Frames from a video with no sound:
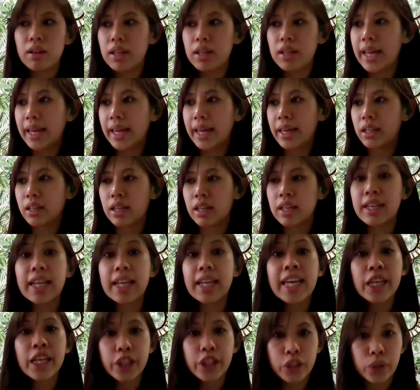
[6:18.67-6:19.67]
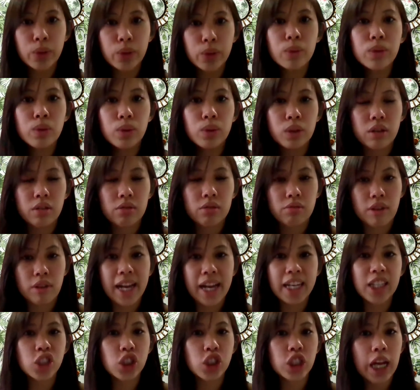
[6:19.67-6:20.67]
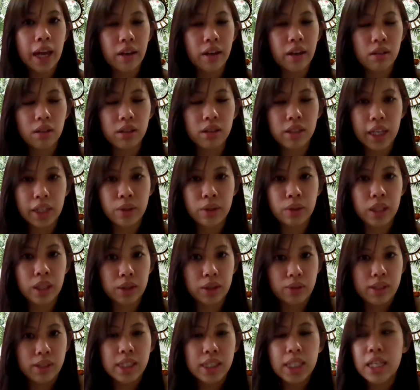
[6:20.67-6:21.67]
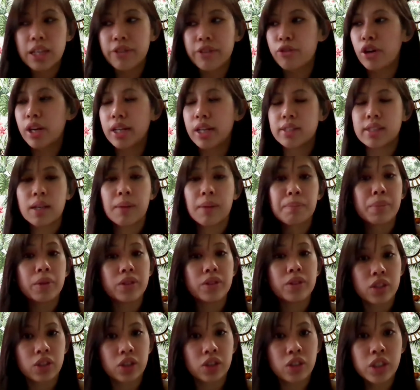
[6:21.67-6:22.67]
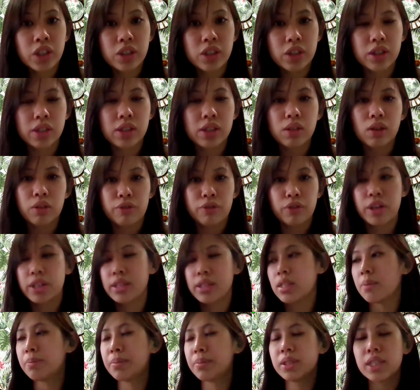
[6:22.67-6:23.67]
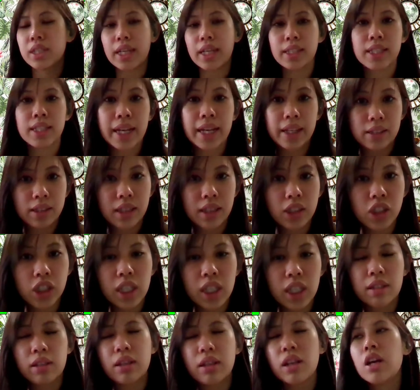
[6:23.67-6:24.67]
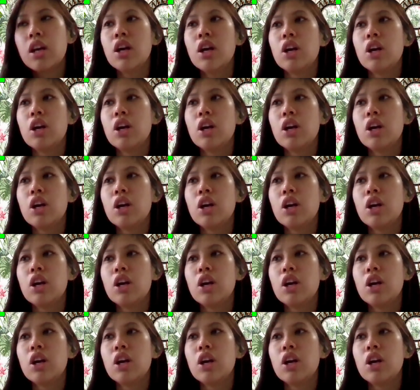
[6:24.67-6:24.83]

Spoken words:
like link you to the right channel that you need to see, for example, the nurse, or for example, the dietitian.